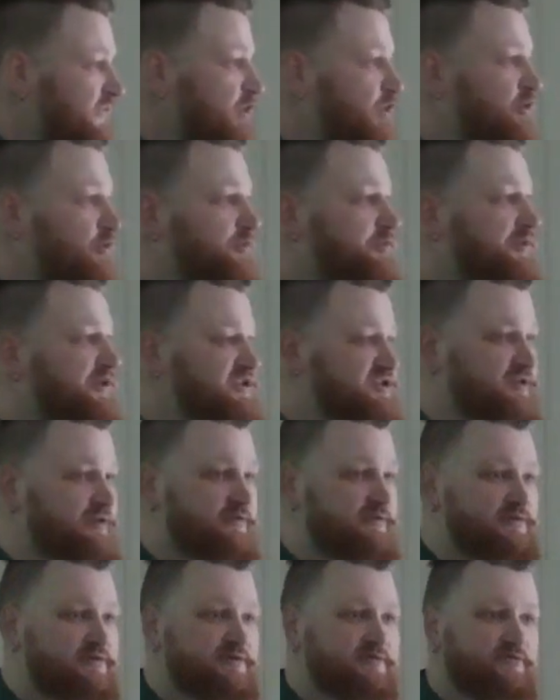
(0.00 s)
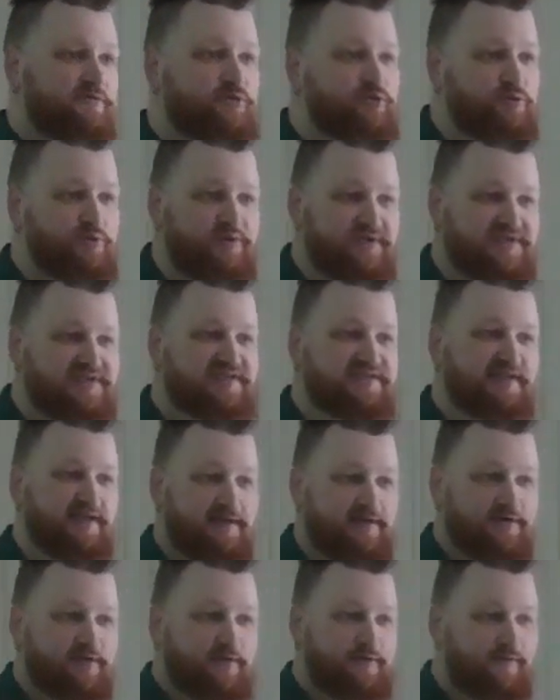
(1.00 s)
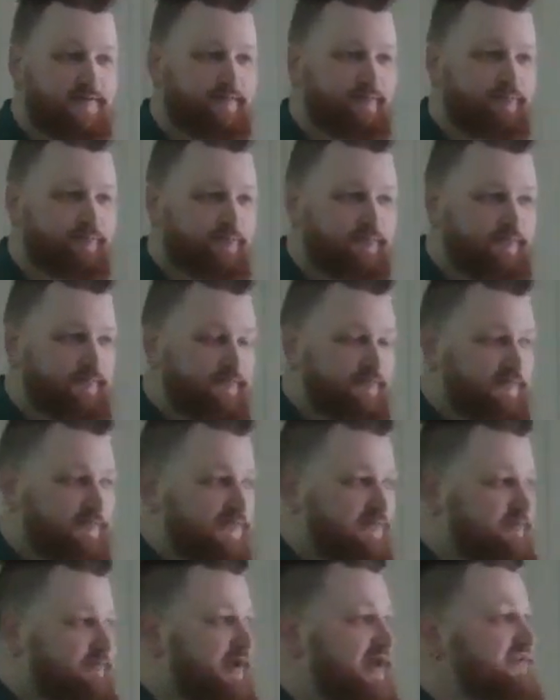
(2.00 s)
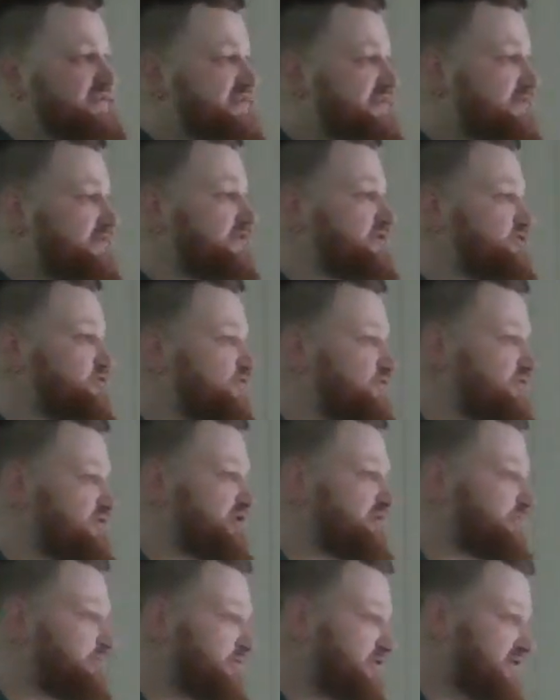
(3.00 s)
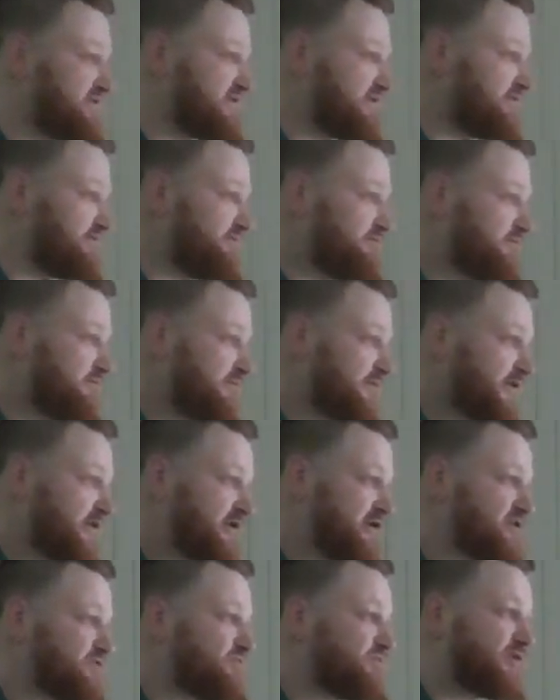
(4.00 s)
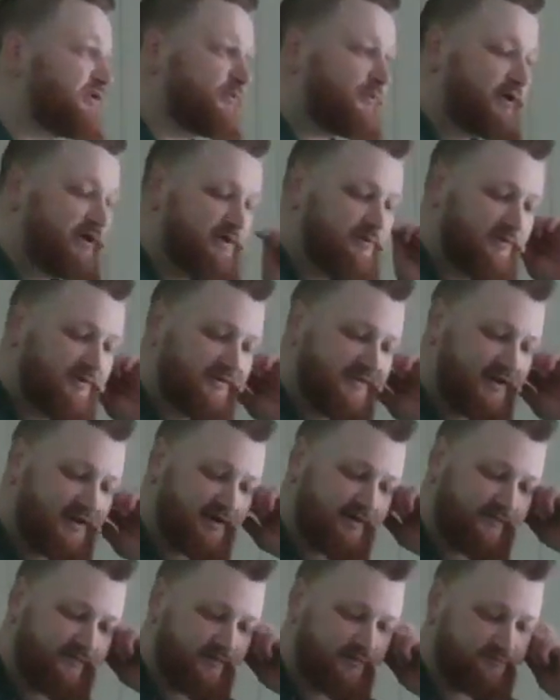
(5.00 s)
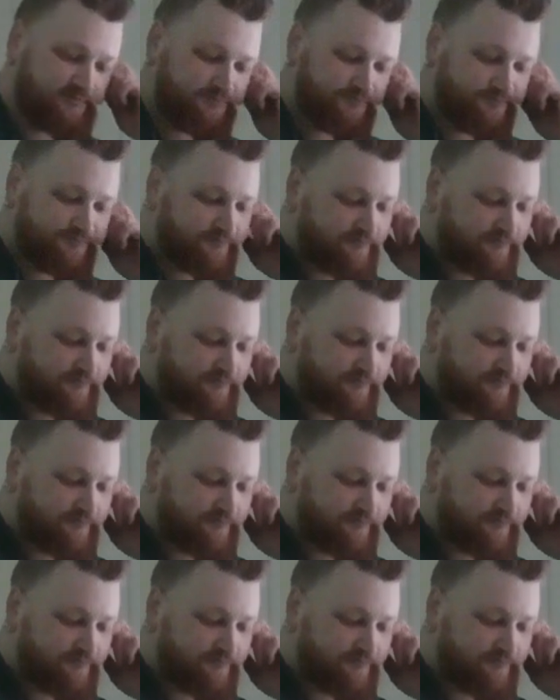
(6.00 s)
Or prisoners to an extent. Basically, choose your prison is one way you can think of it.